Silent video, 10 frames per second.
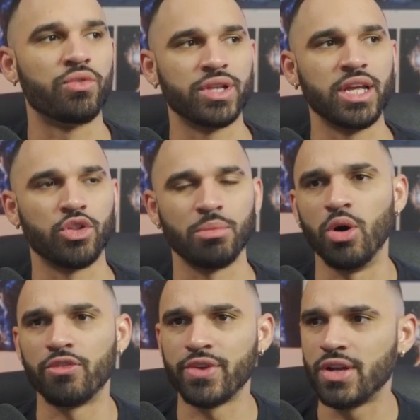over the other
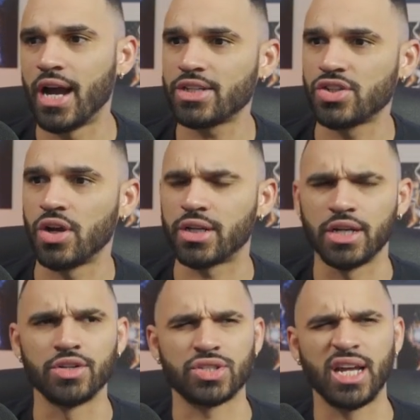mode for you guys so y'all can
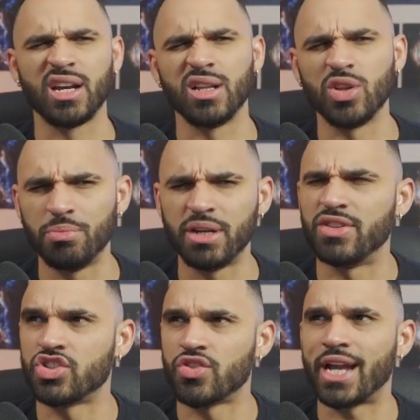understand a little bit of
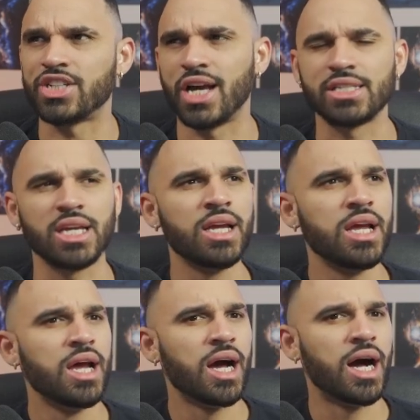the strategizing.
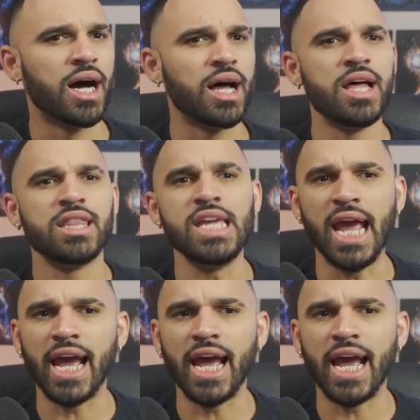The